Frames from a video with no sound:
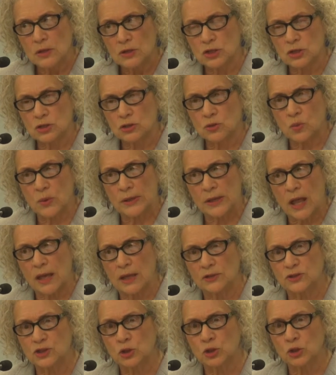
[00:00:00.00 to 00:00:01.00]
So when
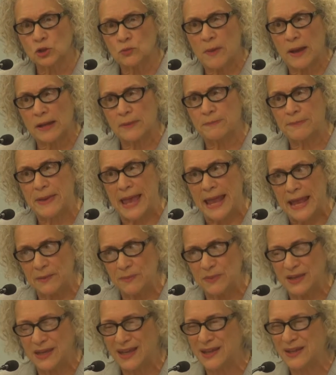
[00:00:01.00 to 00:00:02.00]
I took my
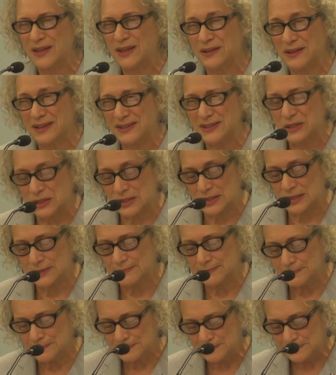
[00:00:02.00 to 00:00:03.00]
baby, it is
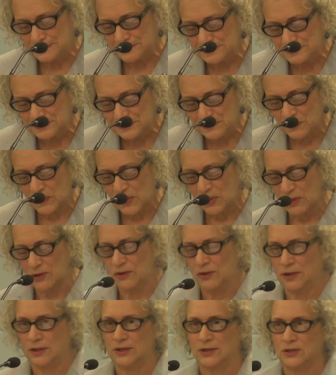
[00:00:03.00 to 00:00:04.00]

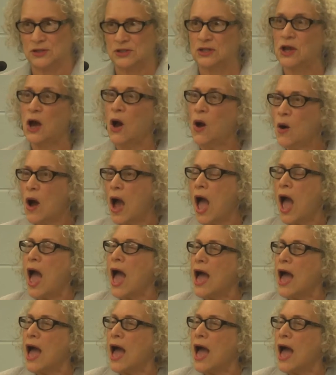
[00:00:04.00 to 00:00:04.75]
30 years ago,